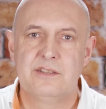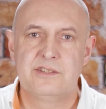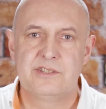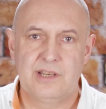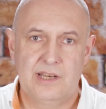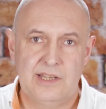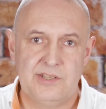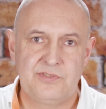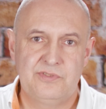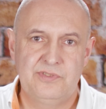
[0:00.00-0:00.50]

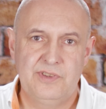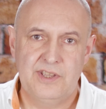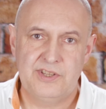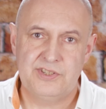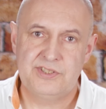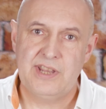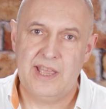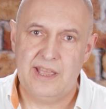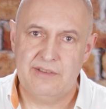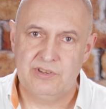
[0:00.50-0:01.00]
So let's
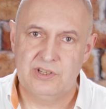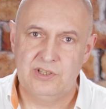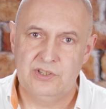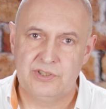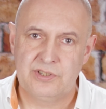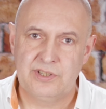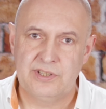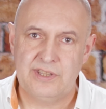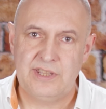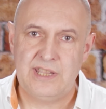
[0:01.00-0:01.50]
first have a
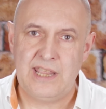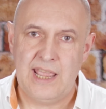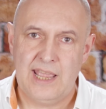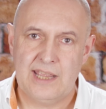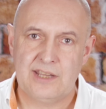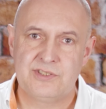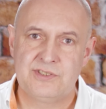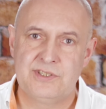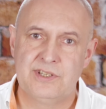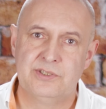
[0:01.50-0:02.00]
look at the
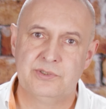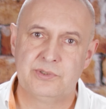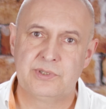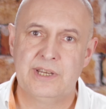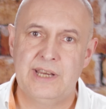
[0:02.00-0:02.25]
external